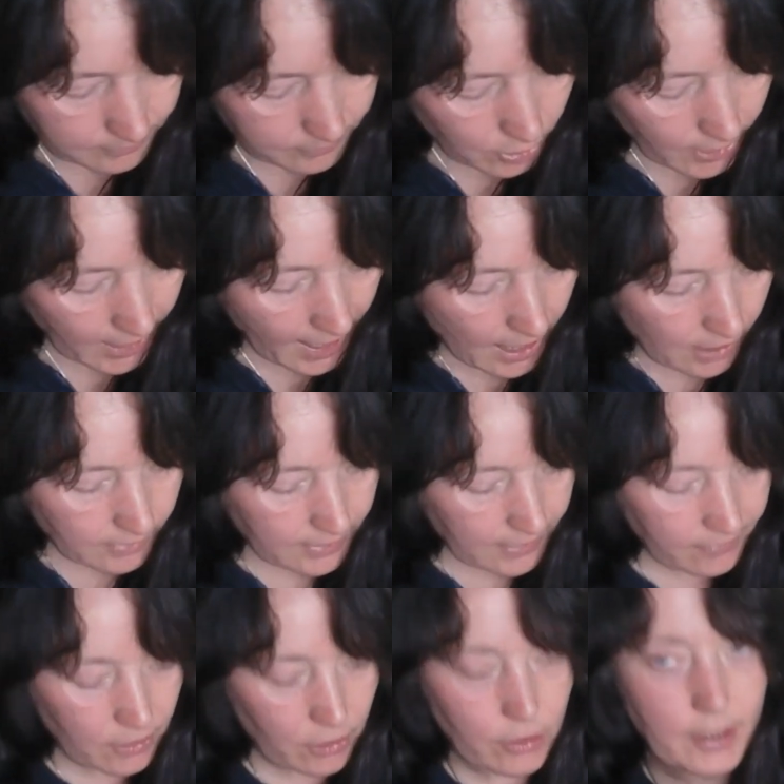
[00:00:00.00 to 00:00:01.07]
Pull it out and
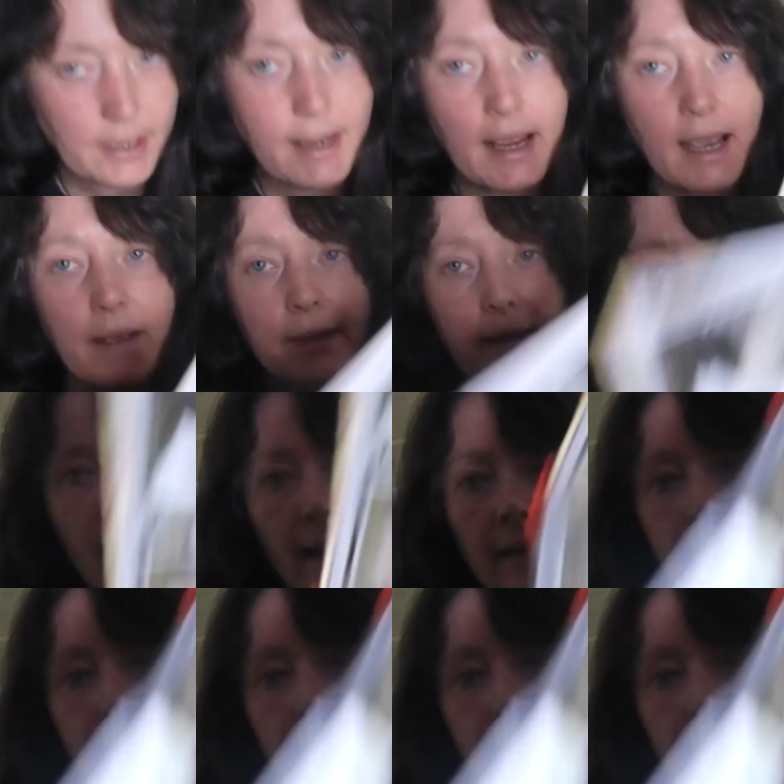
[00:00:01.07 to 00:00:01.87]
have a look at it now and again.